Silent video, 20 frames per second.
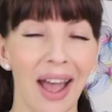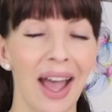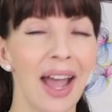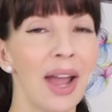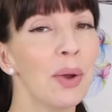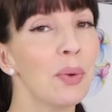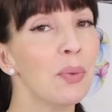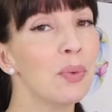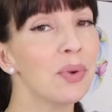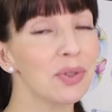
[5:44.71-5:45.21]

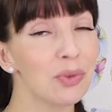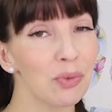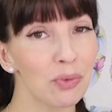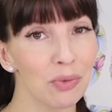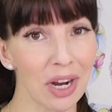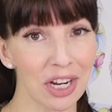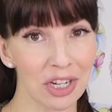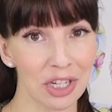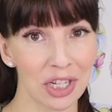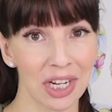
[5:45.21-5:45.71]
I was
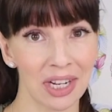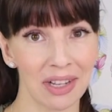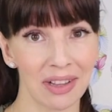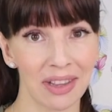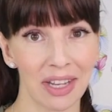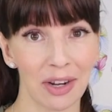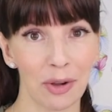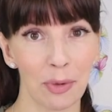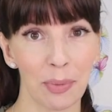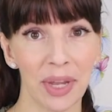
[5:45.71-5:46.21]
rushing a
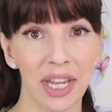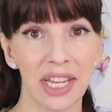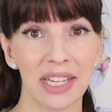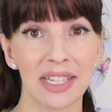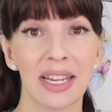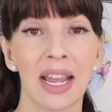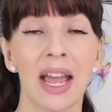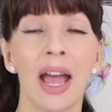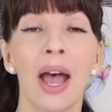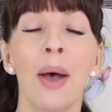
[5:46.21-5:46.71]
little
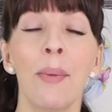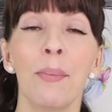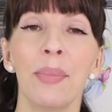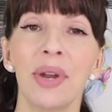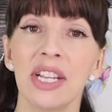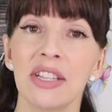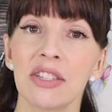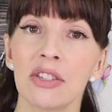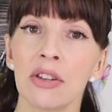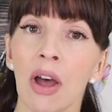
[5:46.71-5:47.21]
bit,
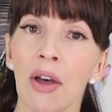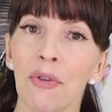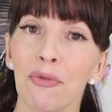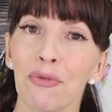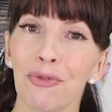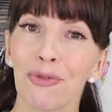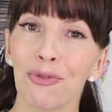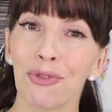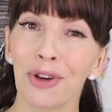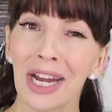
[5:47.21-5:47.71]
but it's not
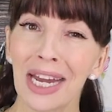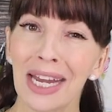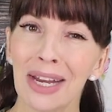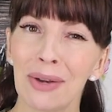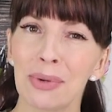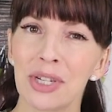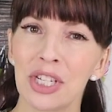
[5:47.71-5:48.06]
frayed,